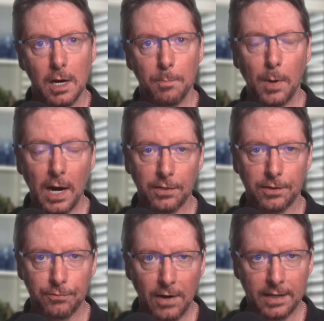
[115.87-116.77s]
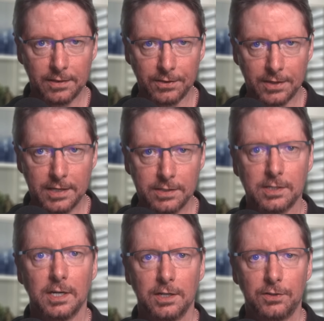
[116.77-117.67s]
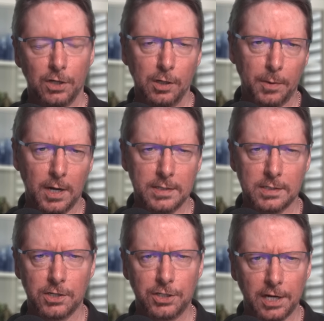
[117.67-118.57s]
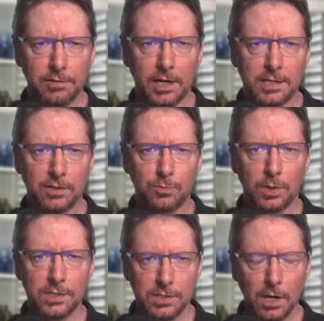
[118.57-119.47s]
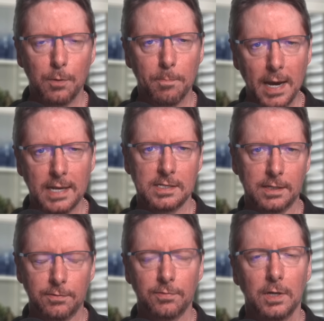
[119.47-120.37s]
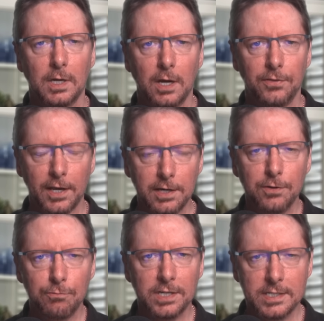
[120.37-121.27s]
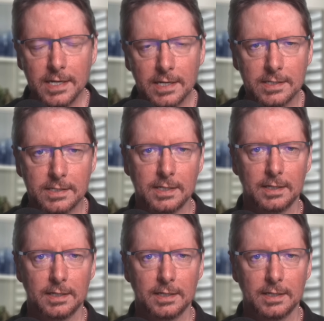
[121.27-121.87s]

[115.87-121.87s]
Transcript: But the fact that these turbines and generators were so massive, they could resist